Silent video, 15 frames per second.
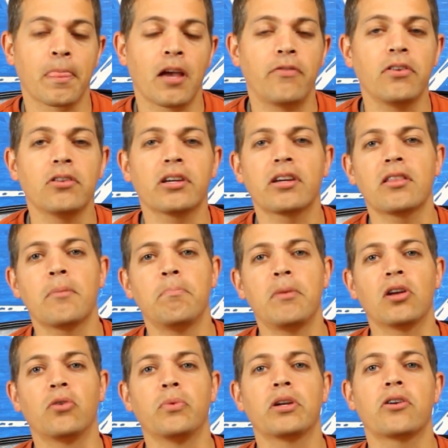If we look in the
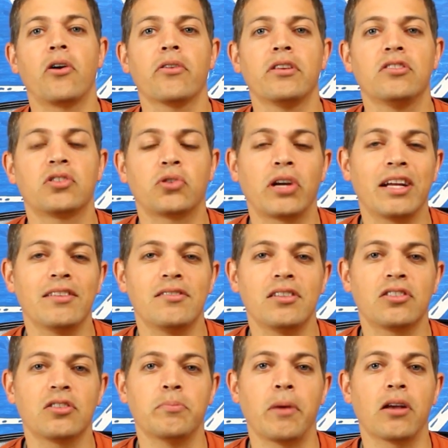middle, we call these
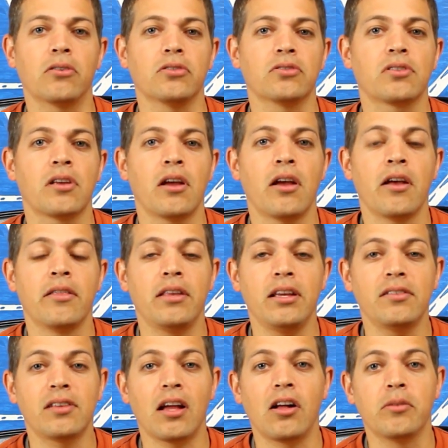transition metals.
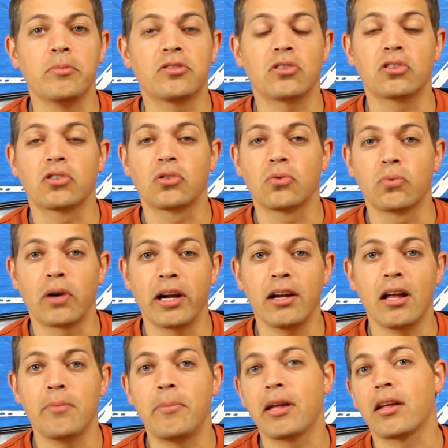These elements are great
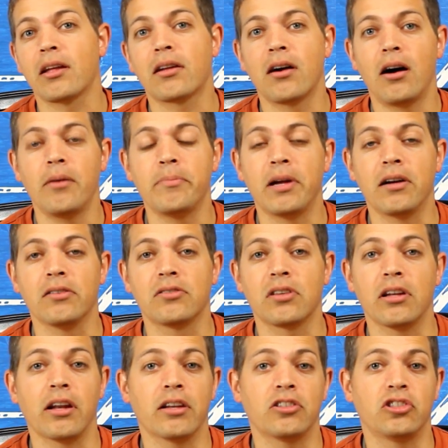at making compounds
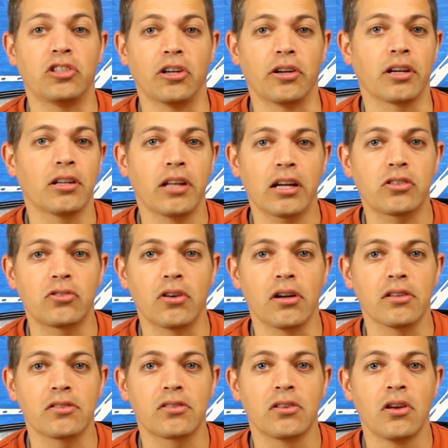and at sharing
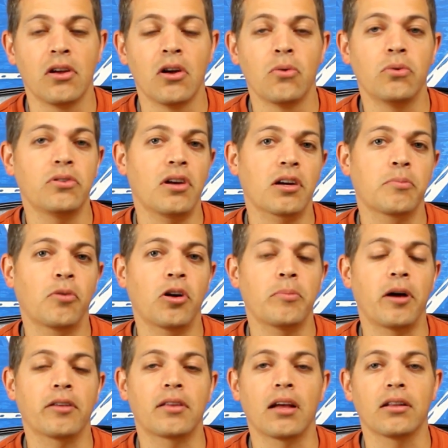electrons. We'll talk more
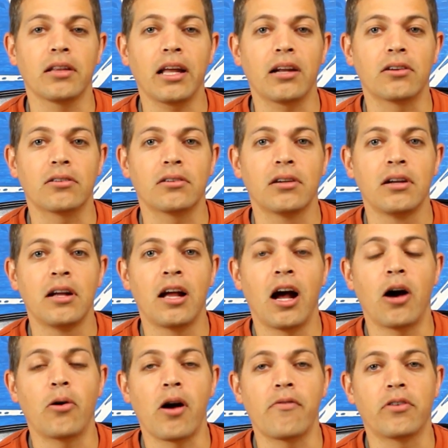about that later.
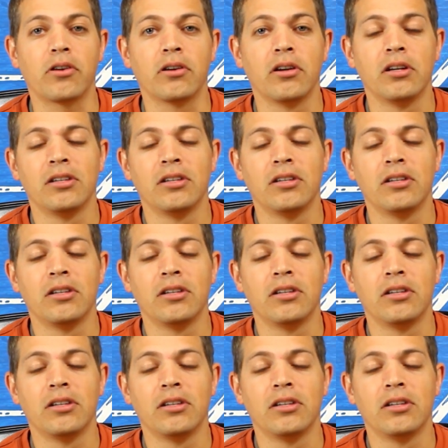However,